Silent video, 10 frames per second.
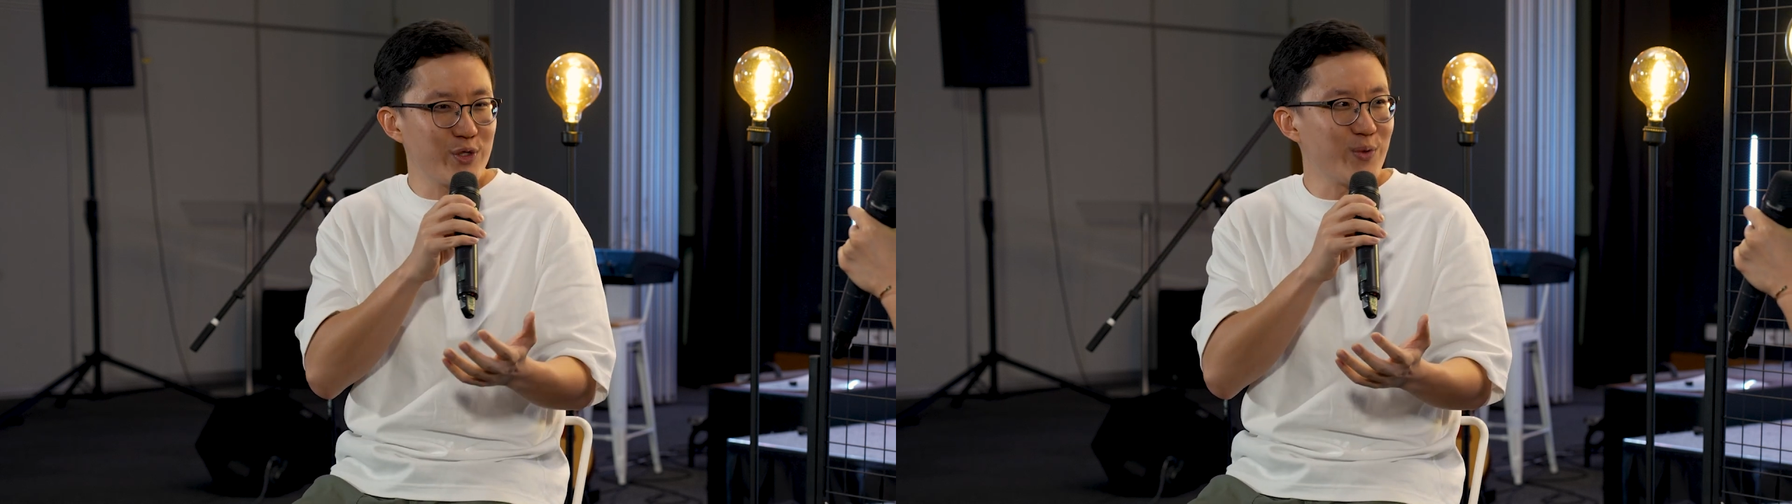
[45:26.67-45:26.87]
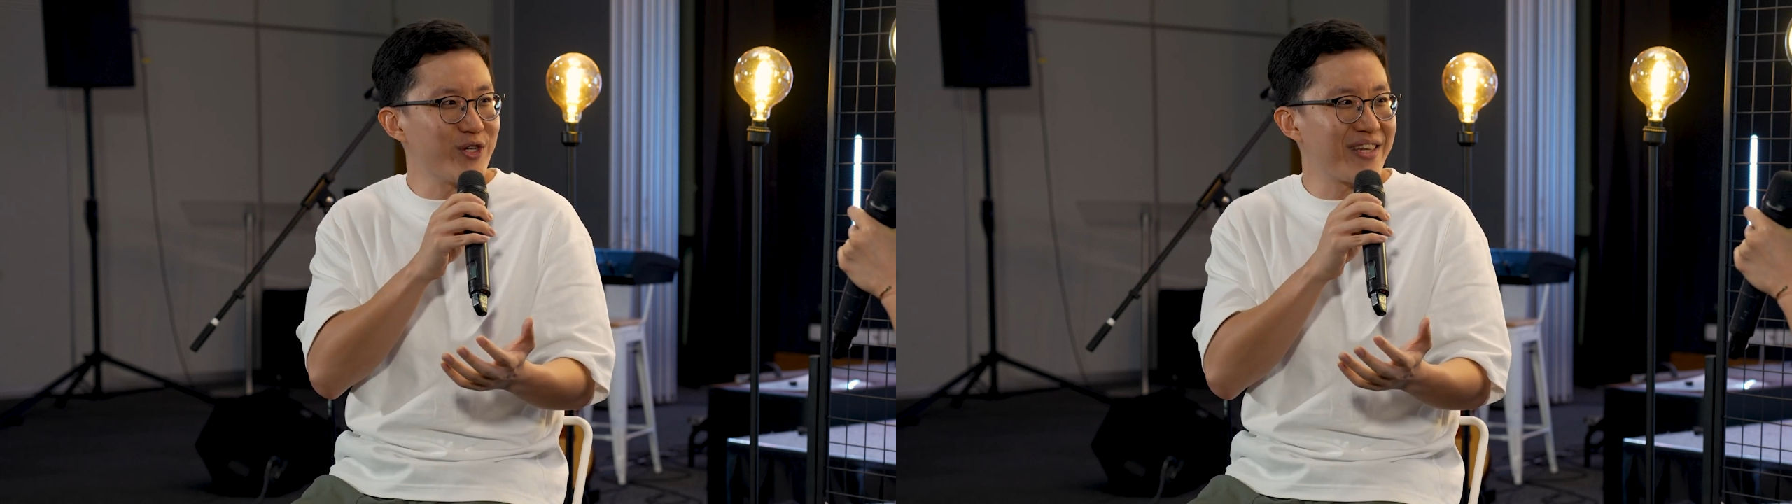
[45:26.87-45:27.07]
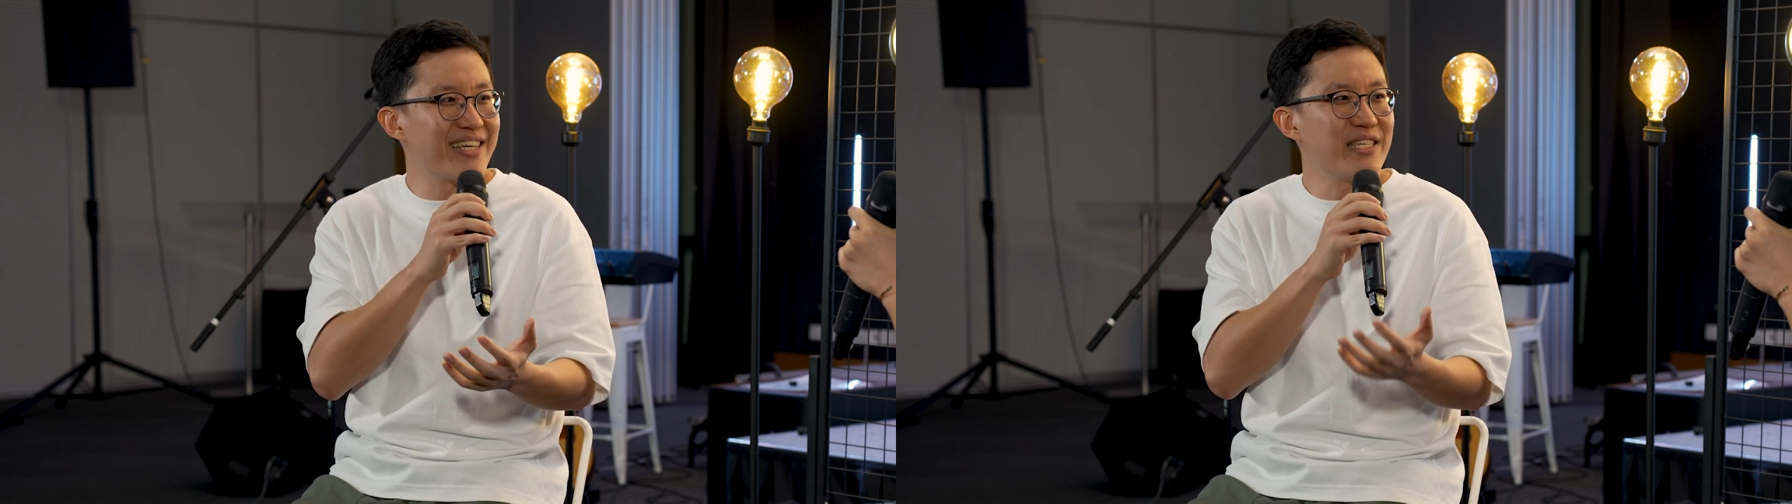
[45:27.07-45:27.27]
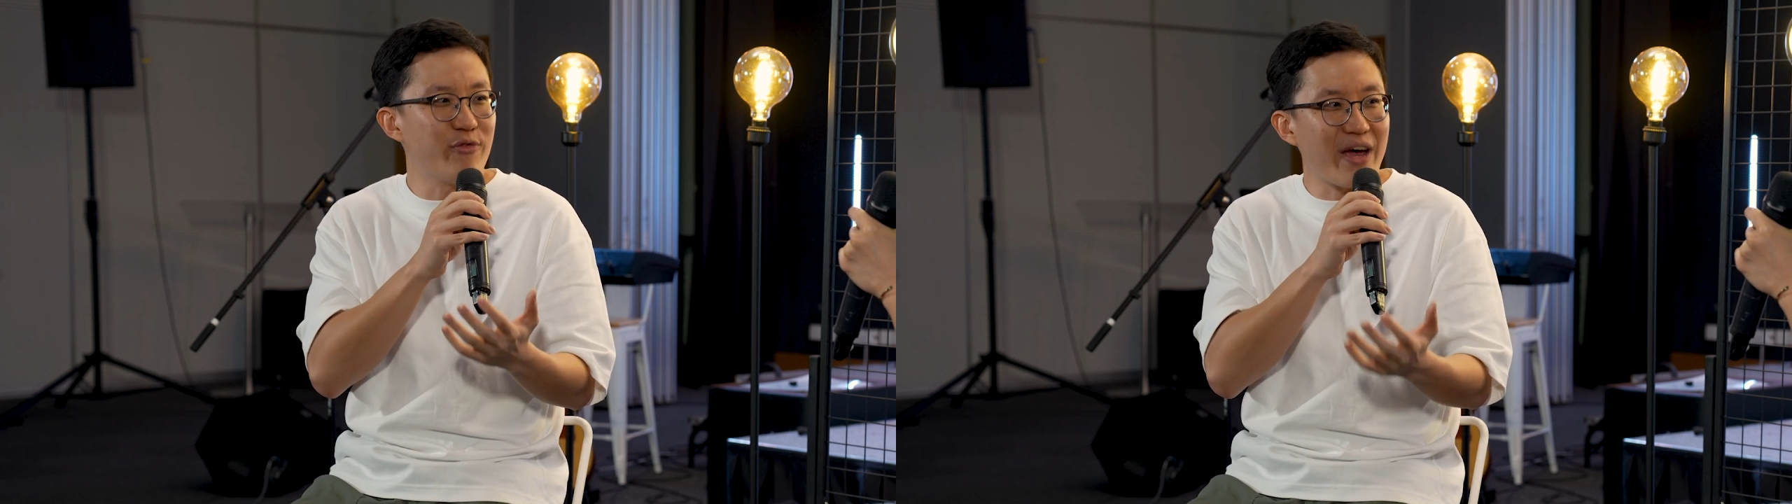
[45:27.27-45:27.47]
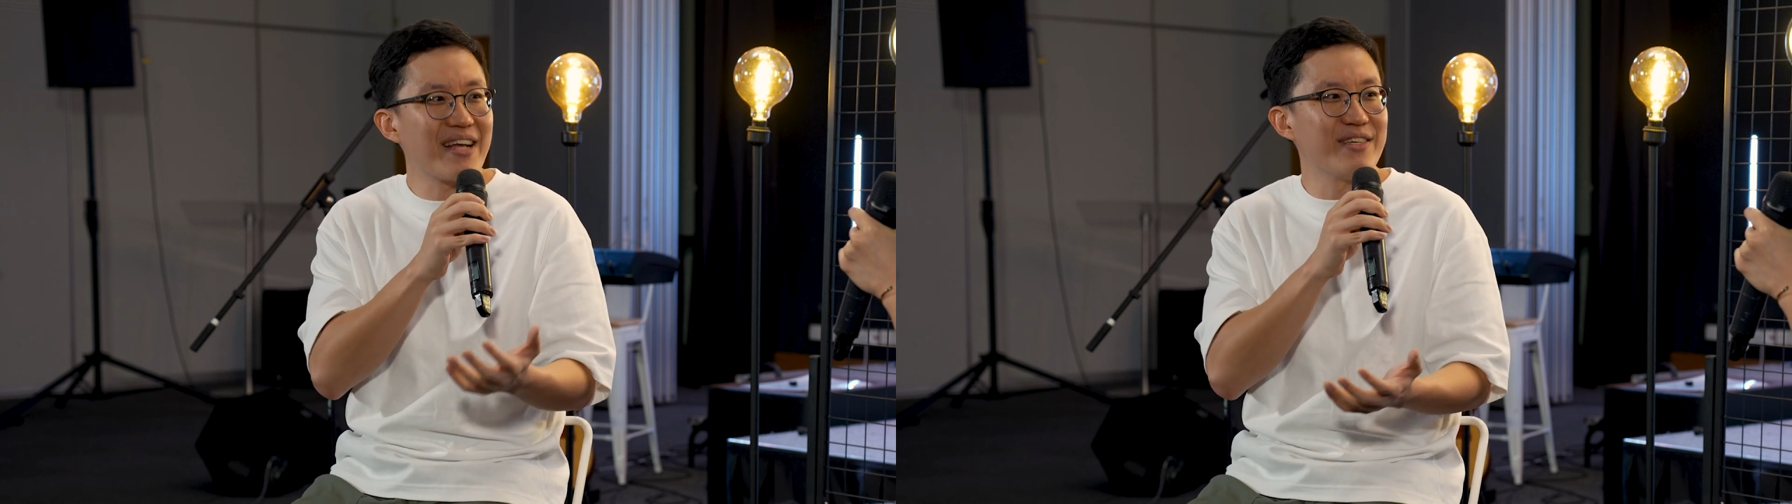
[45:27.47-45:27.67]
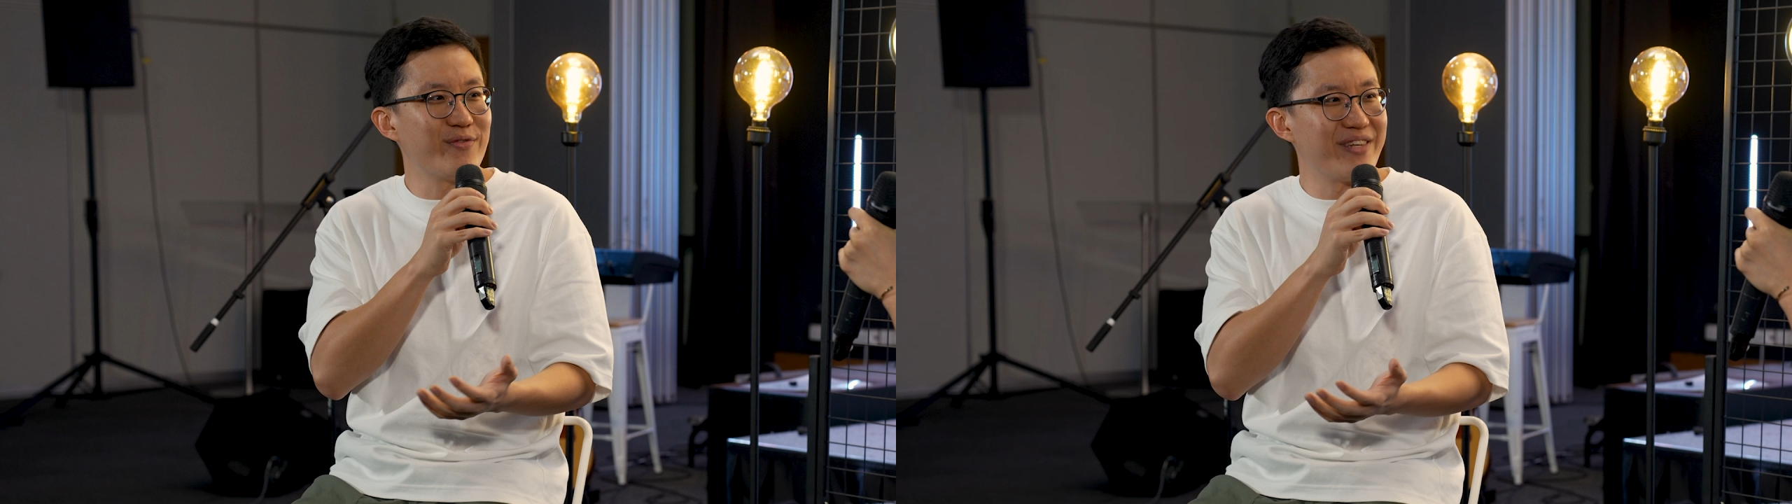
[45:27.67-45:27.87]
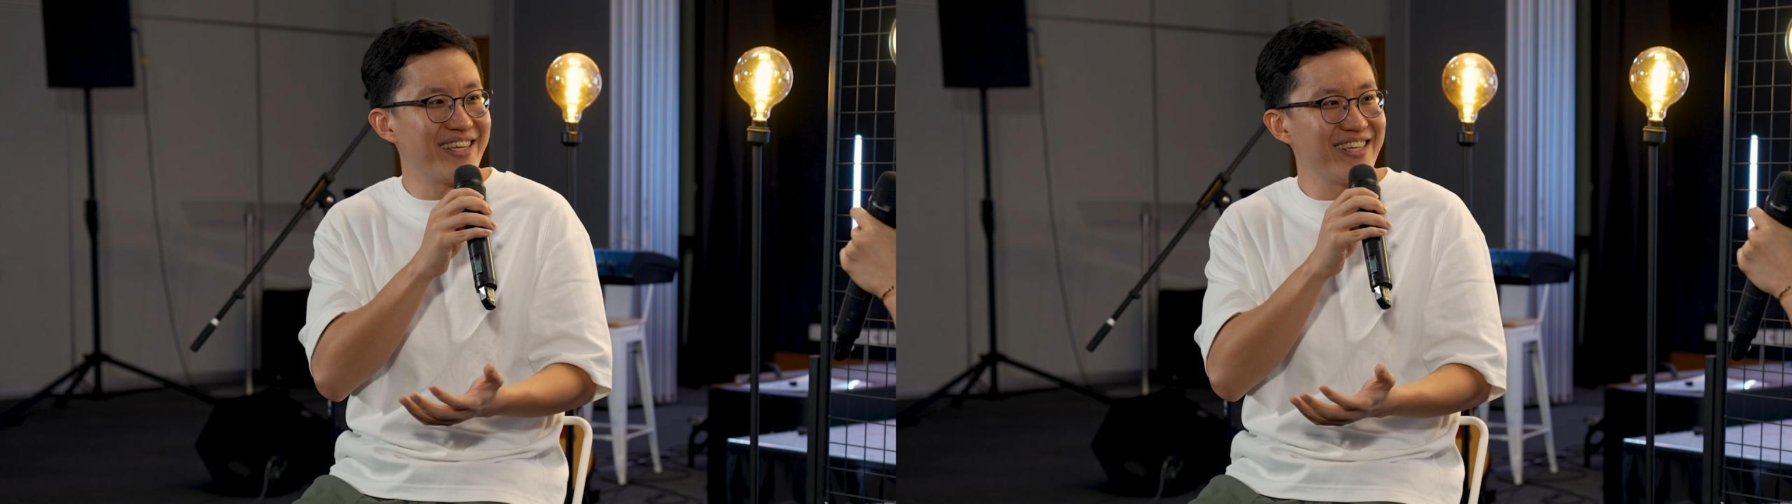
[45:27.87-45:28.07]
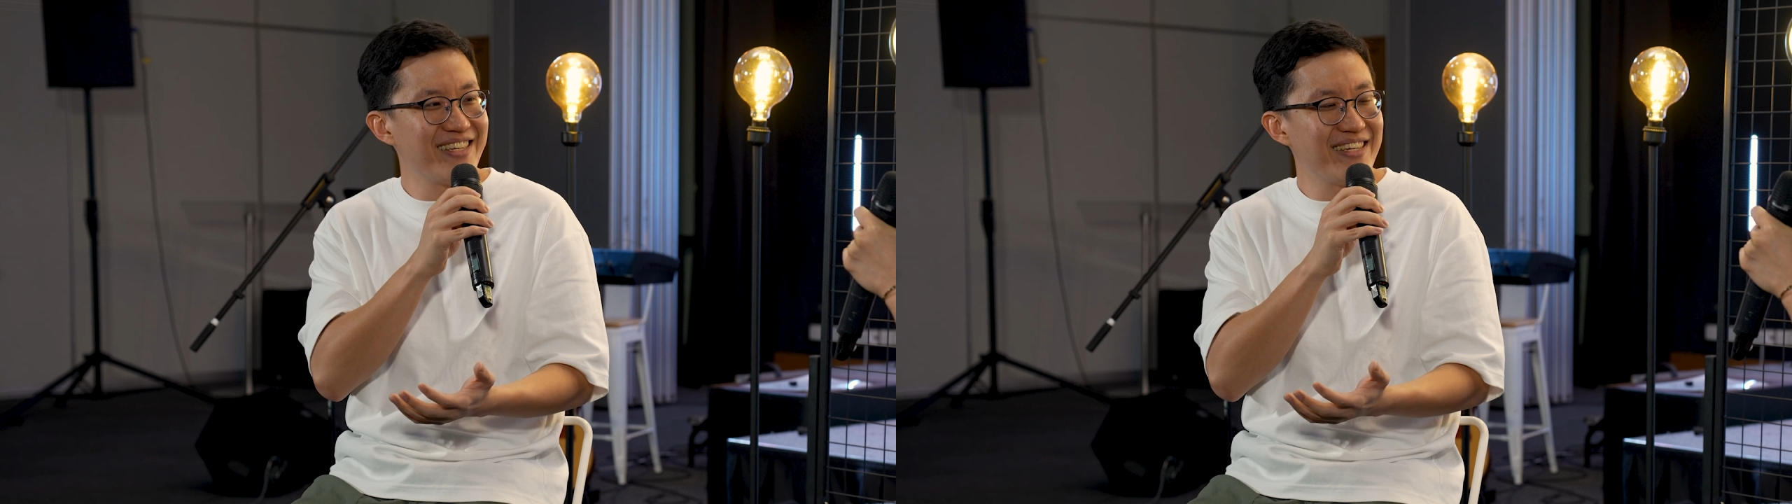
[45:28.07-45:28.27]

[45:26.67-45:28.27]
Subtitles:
socialize effectively.